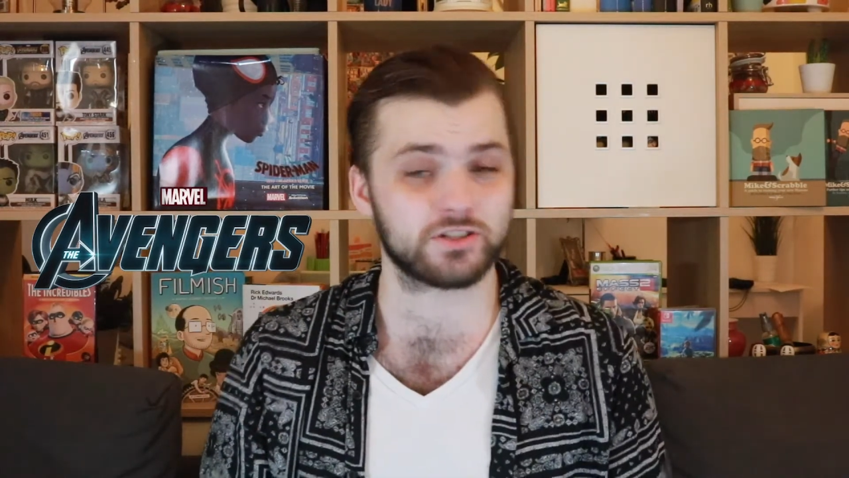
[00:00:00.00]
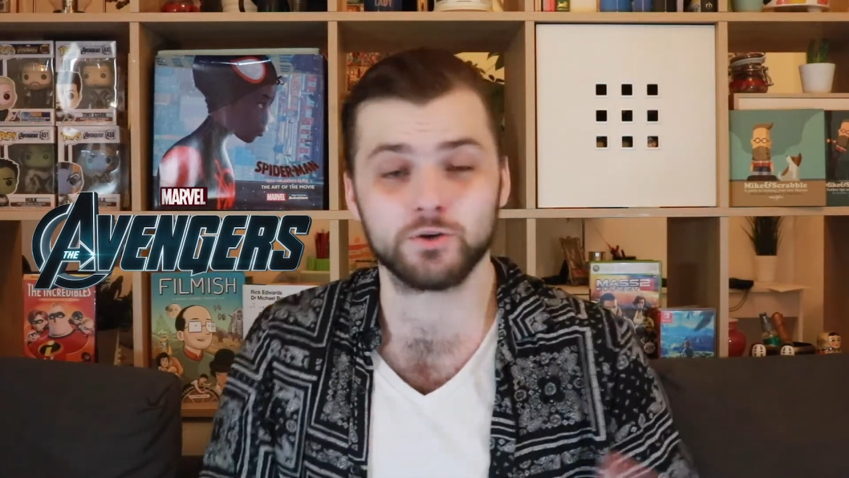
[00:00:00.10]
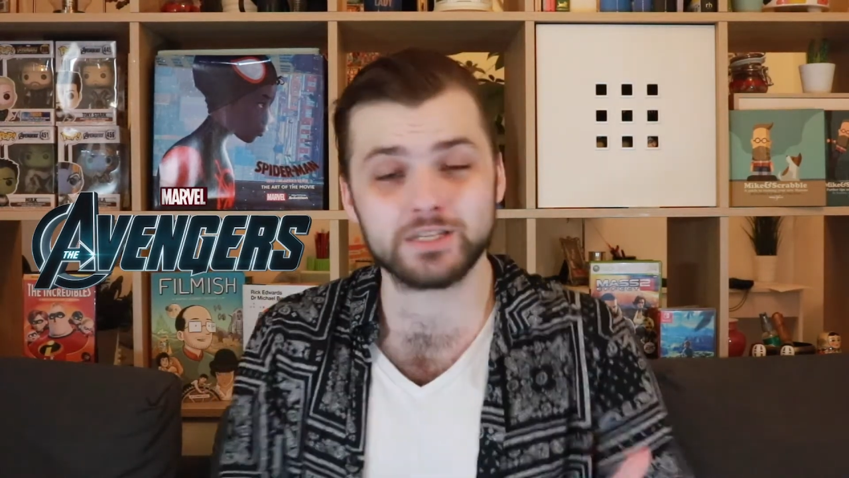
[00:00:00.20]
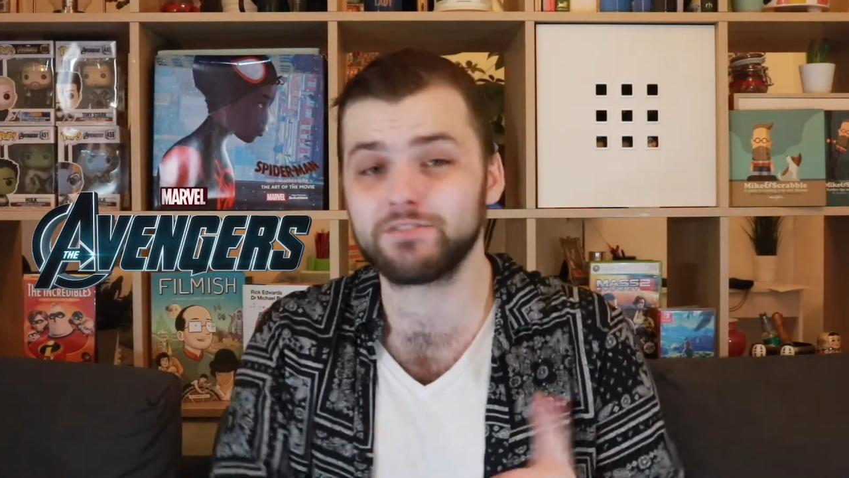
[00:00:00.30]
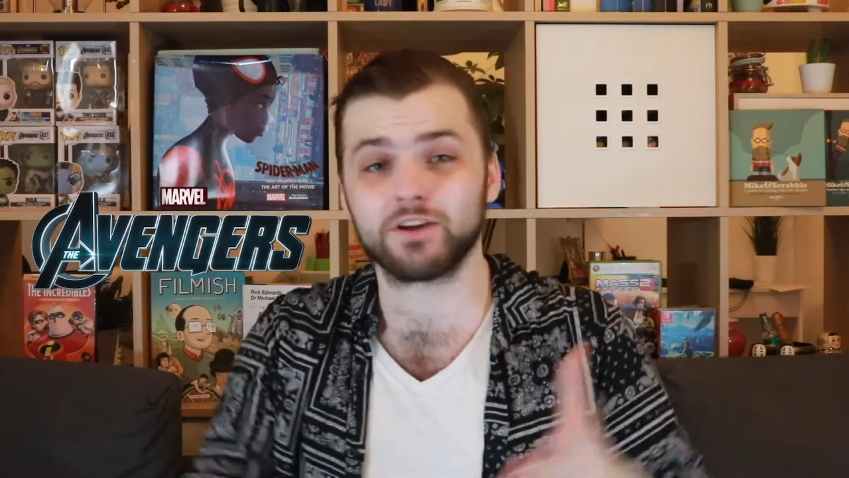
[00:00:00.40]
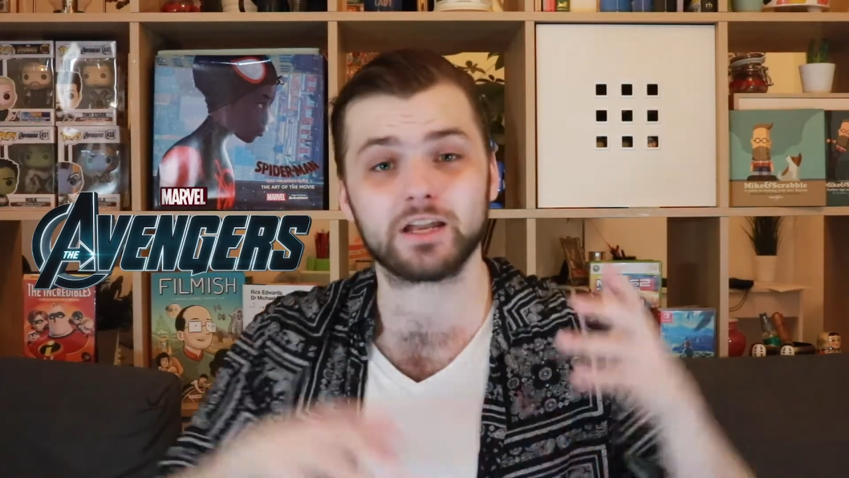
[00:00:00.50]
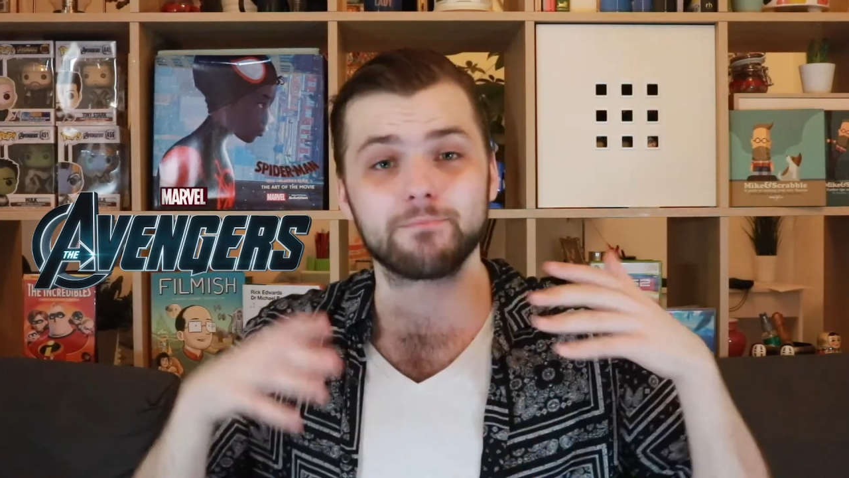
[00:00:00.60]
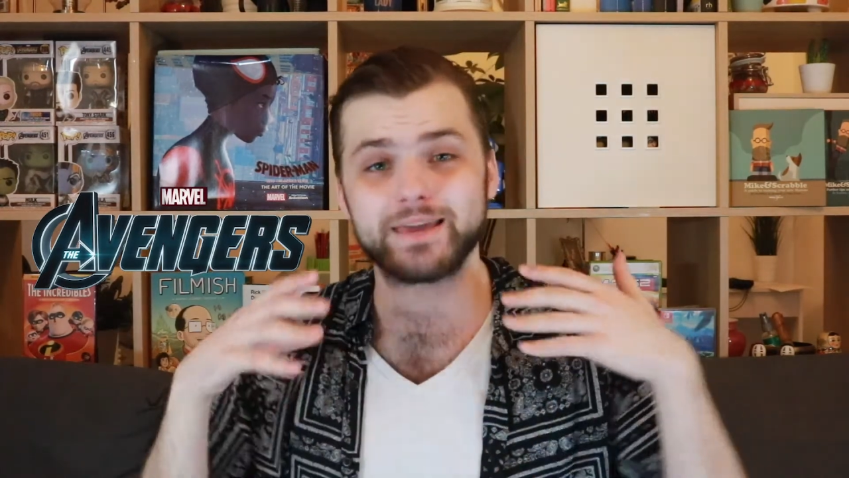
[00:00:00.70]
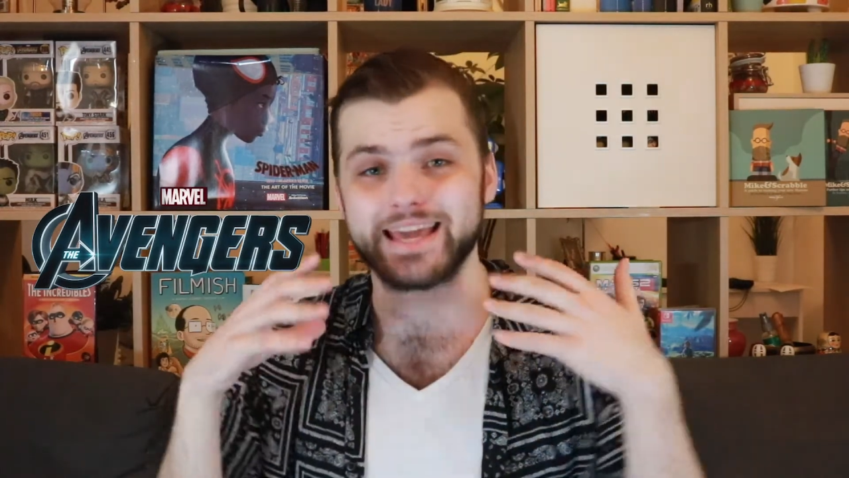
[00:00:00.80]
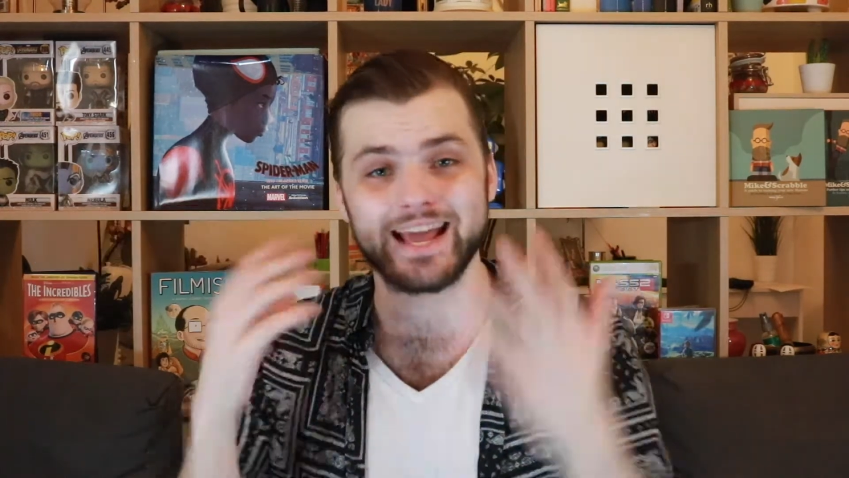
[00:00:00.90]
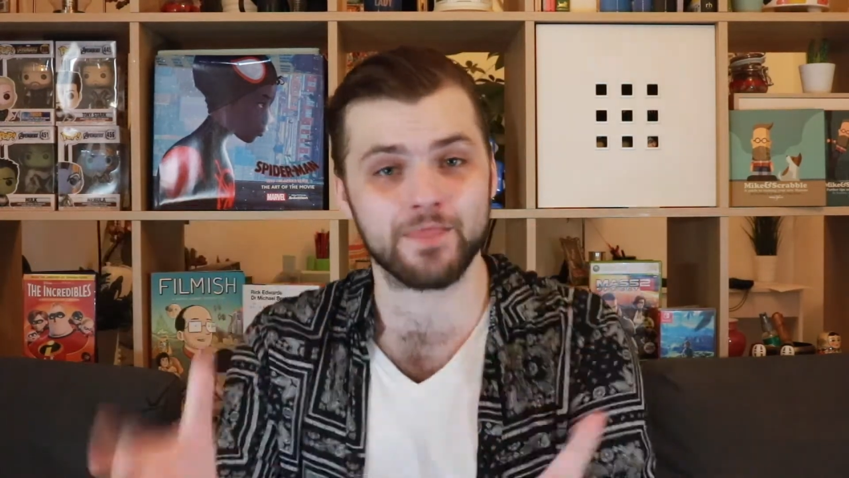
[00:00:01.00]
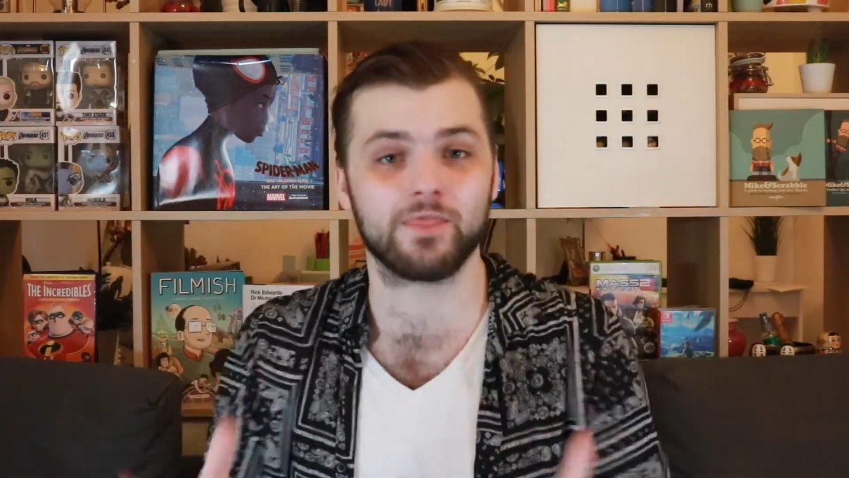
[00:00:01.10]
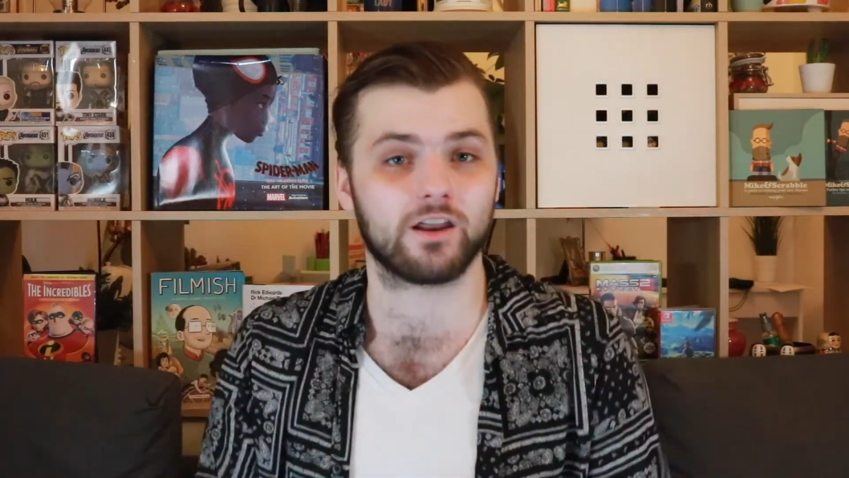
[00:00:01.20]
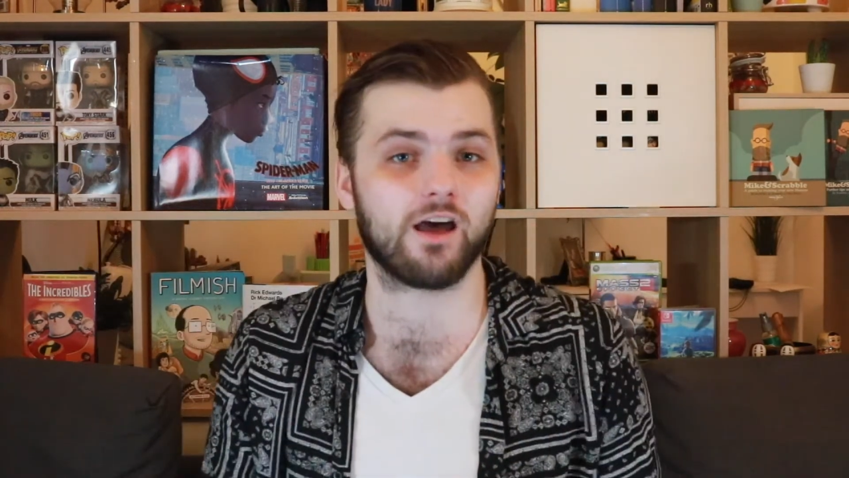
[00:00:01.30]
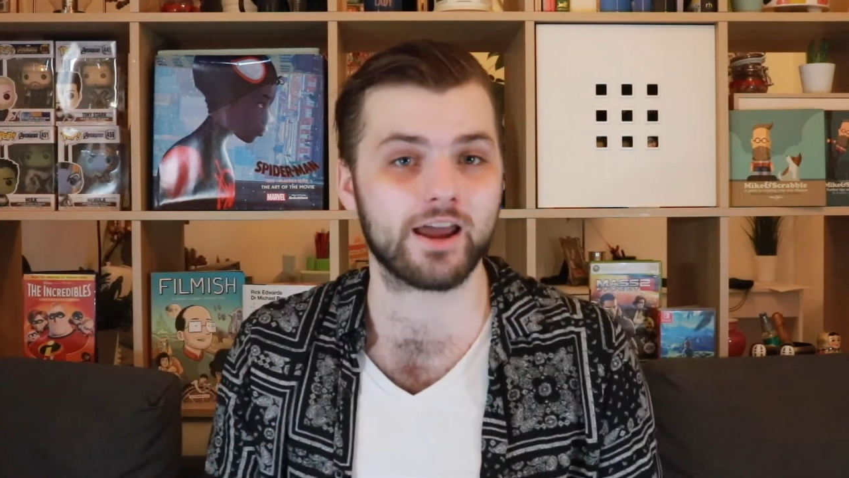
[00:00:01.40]
Who's even going to be in
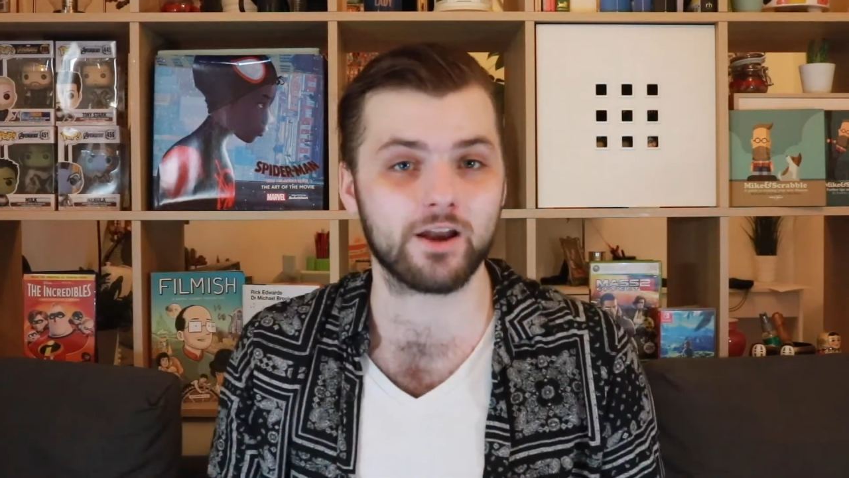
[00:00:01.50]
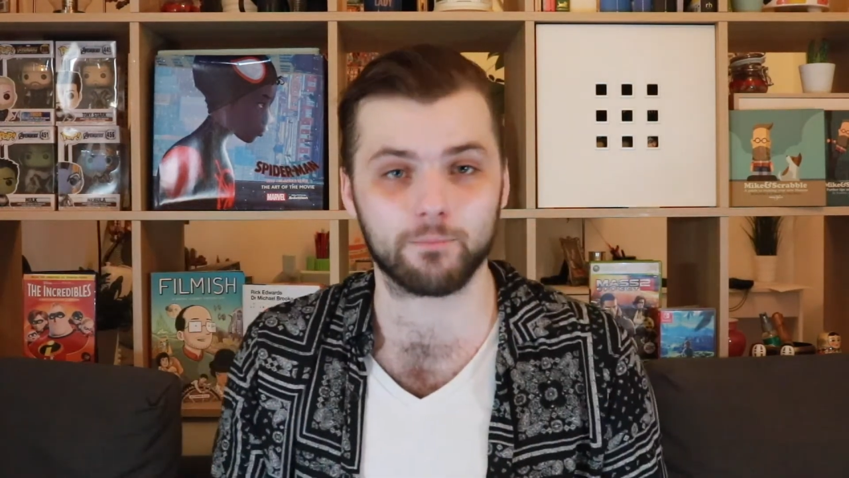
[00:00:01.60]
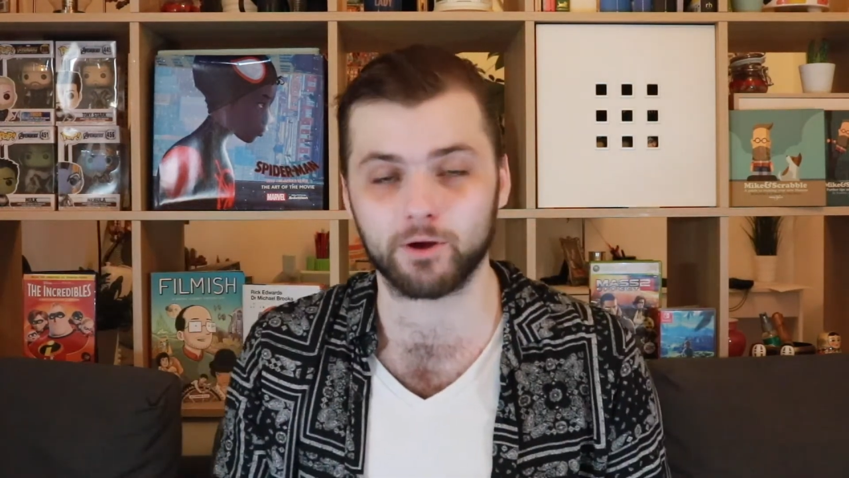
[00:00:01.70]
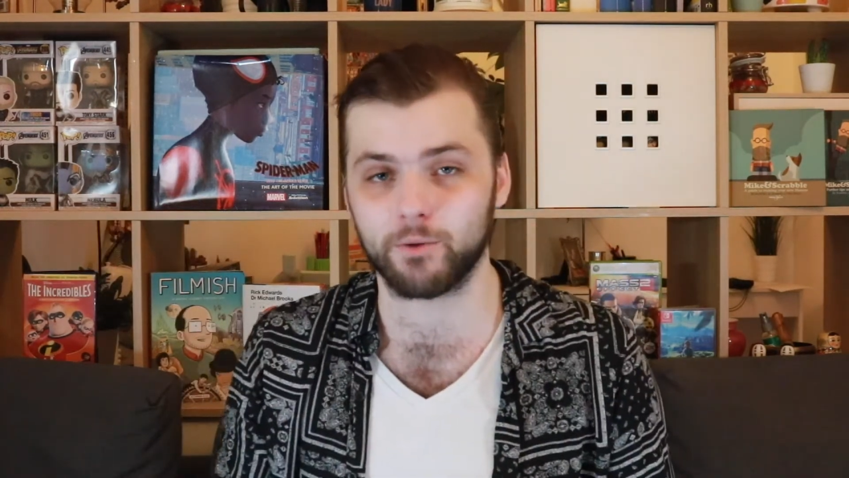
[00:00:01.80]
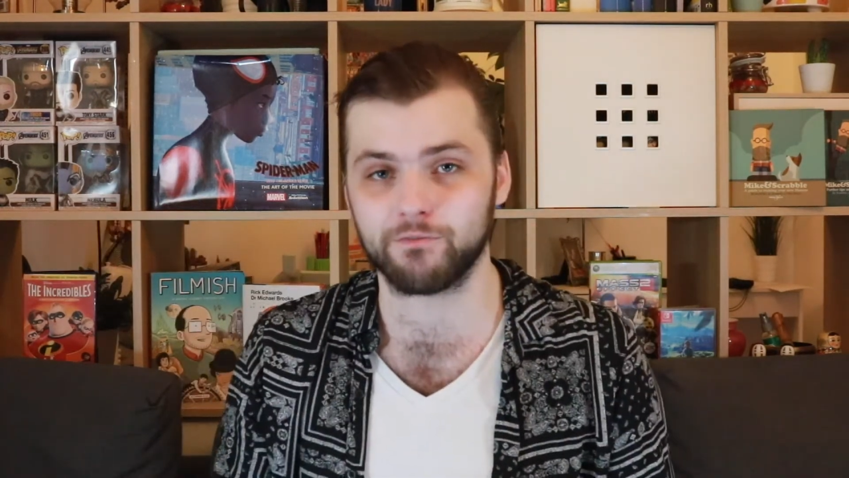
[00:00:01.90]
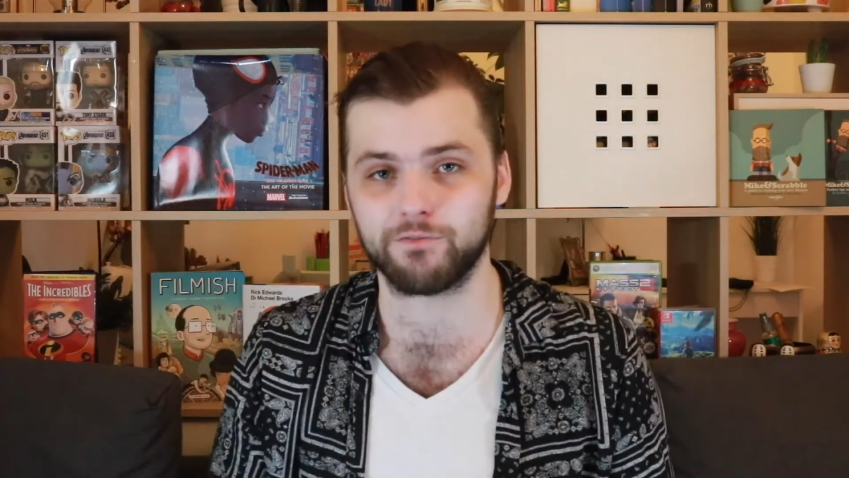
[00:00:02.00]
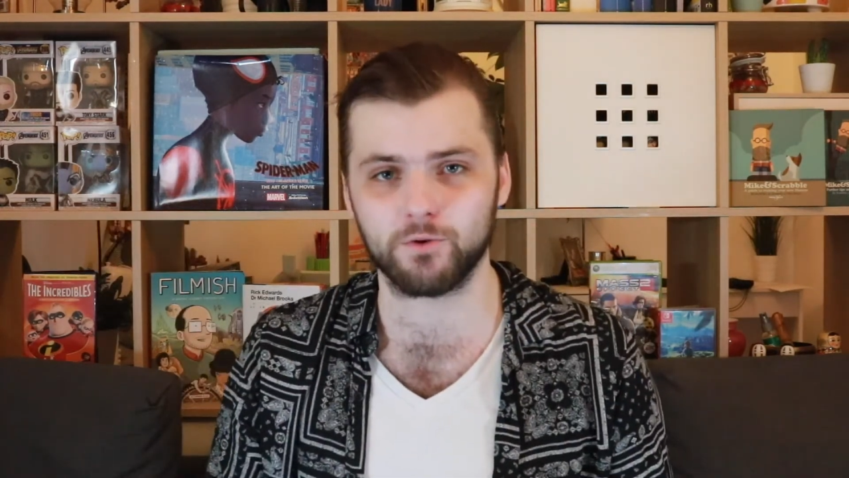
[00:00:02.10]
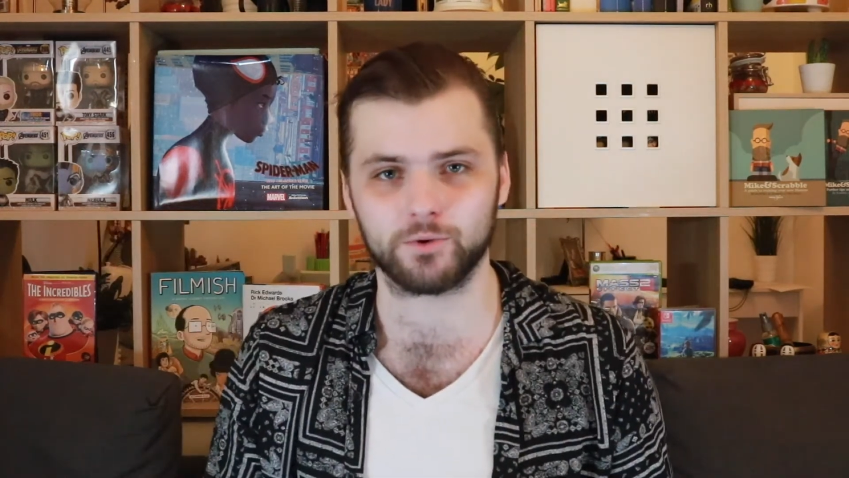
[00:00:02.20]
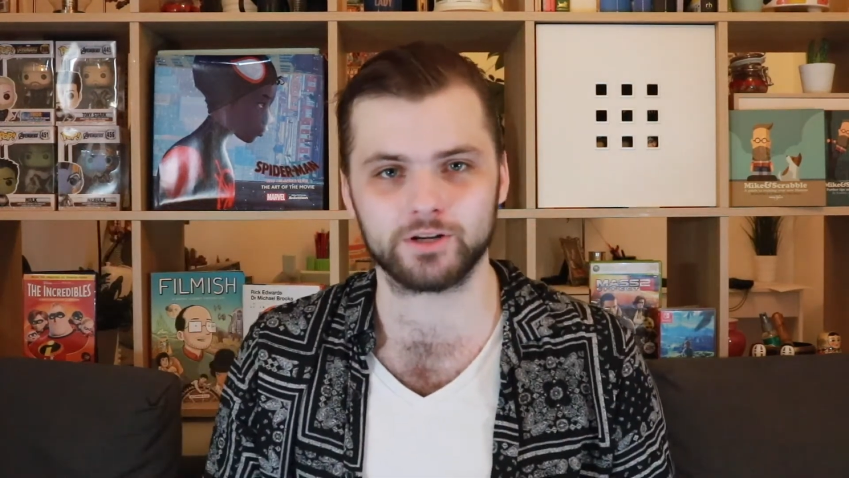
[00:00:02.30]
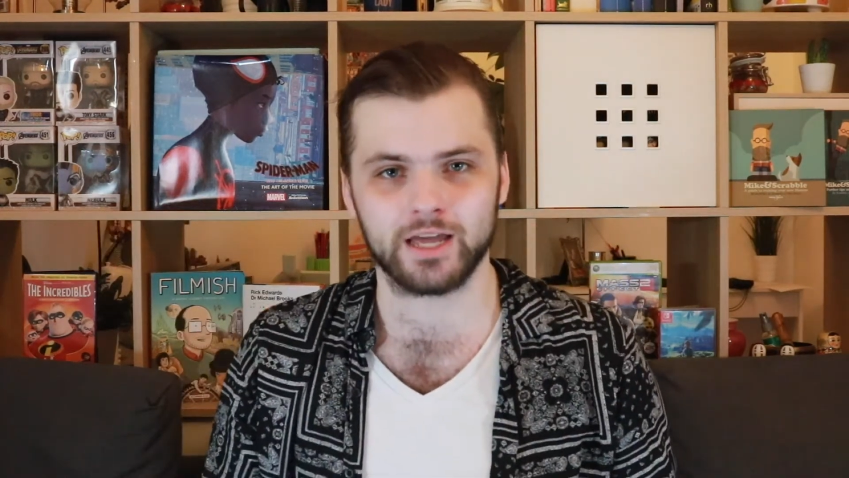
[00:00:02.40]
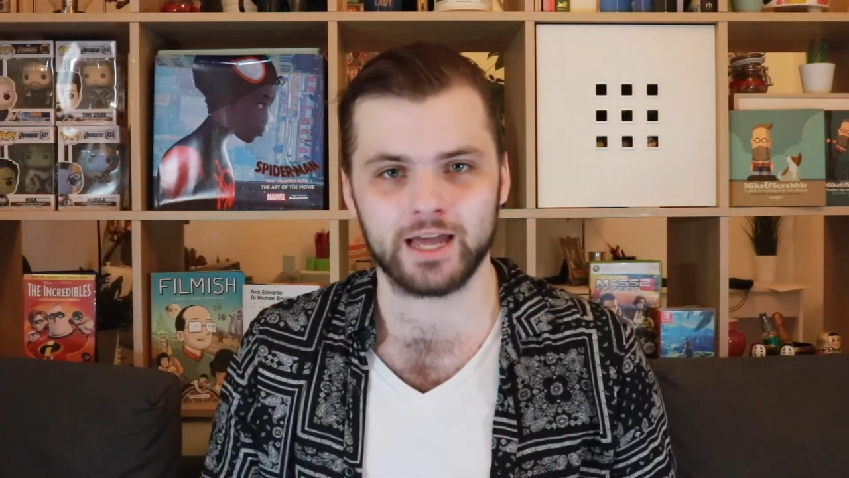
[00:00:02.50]
the lineup going forward?